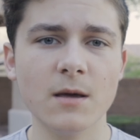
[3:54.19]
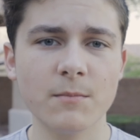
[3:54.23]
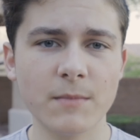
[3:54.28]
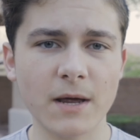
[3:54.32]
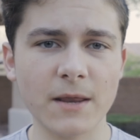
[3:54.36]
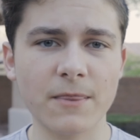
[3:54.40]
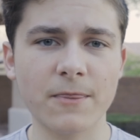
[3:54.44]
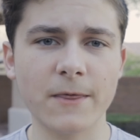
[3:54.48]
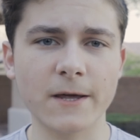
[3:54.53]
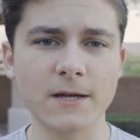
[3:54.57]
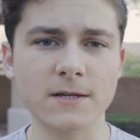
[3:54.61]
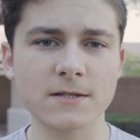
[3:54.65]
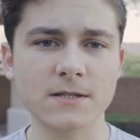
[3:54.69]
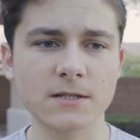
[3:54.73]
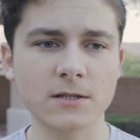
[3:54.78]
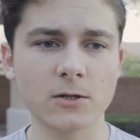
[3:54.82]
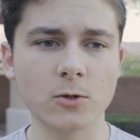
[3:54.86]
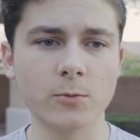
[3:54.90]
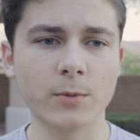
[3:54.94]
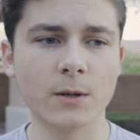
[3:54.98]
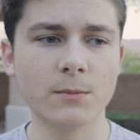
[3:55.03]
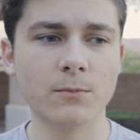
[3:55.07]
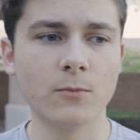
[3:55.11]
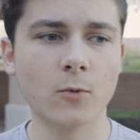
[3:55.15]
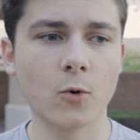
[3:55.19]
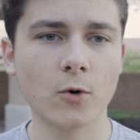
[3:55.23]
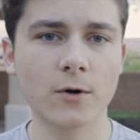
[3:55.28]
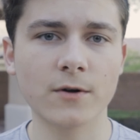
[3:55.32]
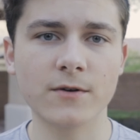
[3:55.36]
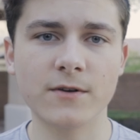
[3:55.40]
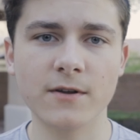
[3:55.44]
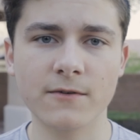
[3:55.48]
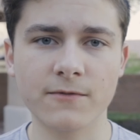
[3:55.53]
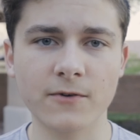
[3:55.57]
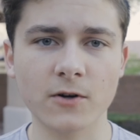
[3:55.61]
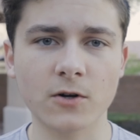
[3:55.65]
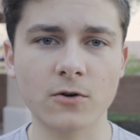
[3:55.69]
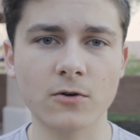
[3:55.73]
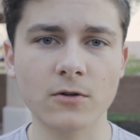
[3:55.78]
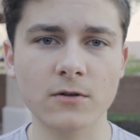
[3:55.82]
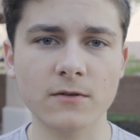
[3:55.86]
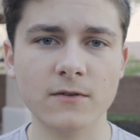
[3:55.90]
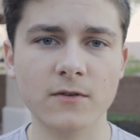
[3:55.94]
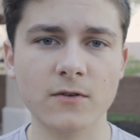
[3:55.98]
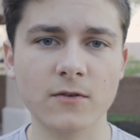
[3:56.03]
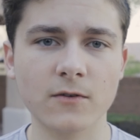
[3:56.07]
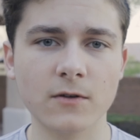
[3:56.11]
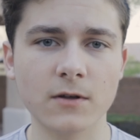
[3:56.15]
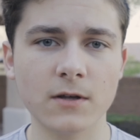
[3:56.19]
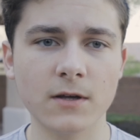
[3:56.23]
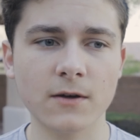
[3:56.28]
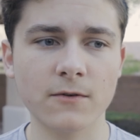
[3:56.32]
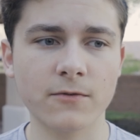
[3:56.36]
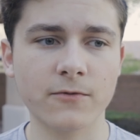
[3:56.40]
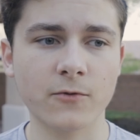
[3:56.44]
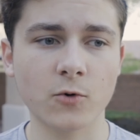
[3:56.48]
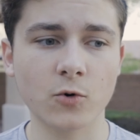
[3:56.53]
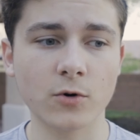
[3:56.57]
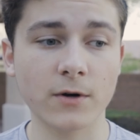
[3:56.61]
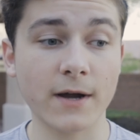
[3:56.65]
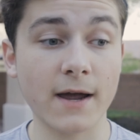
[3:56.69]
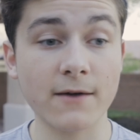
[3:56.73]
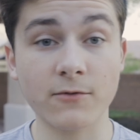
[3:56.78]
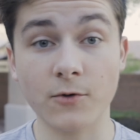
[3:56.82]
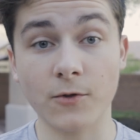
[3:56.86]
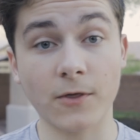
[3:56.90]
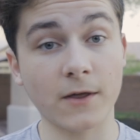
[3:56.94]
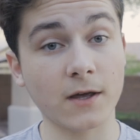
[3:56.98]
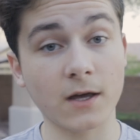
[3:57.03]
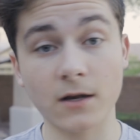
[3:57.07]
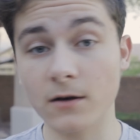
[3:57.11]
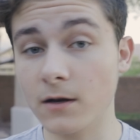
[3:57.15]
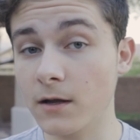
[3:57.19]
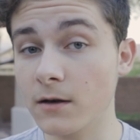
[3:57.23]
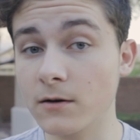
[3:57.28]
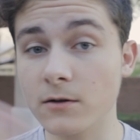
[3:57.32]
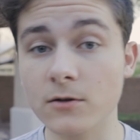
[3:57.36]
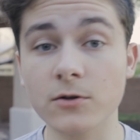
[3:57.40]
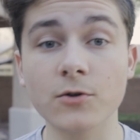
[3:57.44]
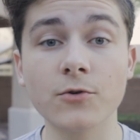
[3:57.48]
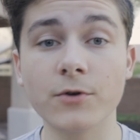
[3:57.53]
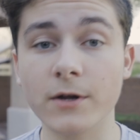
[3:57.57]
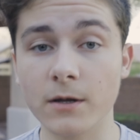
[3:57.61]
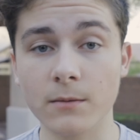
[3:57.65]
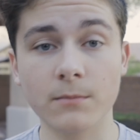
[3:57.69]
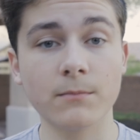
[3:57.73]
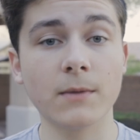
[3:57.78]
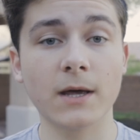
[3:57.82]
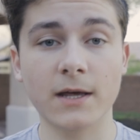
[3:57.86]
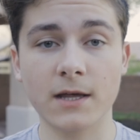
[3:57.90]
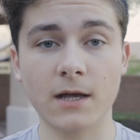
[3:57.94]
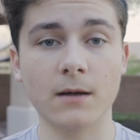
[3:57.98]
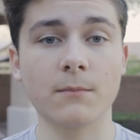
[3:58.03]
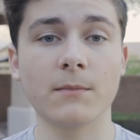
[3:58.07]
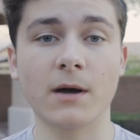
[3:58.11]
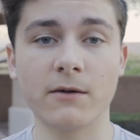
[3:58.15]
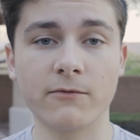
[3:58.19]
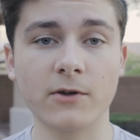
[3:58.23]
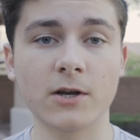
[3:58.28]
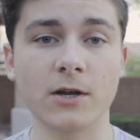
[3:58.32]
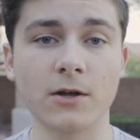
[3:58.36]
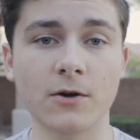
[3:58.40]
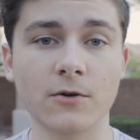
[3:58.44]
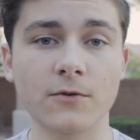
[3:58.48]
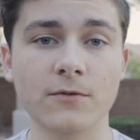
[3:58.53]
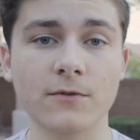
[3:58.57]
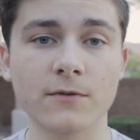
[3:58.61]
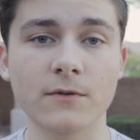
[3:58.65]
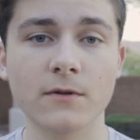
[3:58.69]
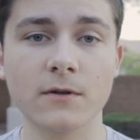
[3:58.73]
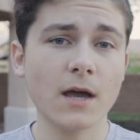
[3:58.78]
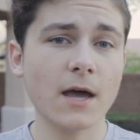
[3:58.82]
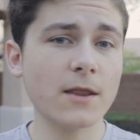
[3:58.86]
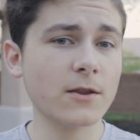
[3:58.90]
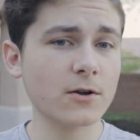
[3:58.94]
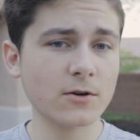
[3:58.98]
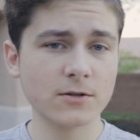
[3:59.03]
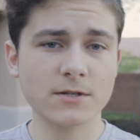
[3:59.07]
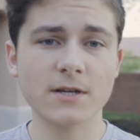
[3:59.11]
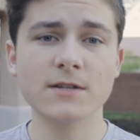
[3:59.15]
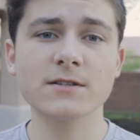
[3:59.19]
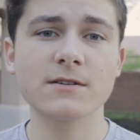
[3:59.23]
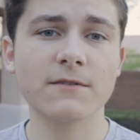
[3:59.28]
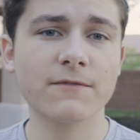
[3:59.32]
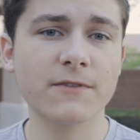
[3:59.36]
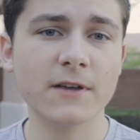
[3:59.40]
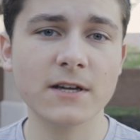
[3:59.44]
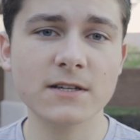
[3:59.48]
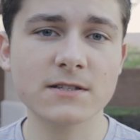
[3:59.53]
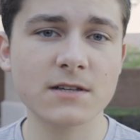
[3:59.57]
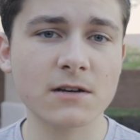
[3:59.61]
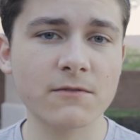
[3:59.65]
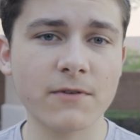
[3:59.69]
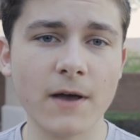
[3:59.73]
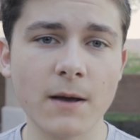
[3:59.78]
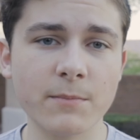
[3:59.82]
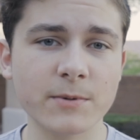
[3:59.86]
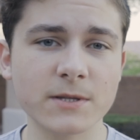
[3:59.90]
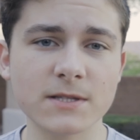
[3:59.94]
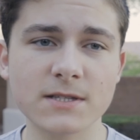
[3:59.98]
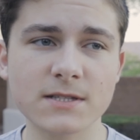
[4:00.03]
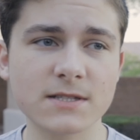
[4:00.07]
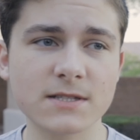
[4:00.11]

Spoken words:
made things a little bit more difficult for everything, and including making my videos. And there are tons of things that have happened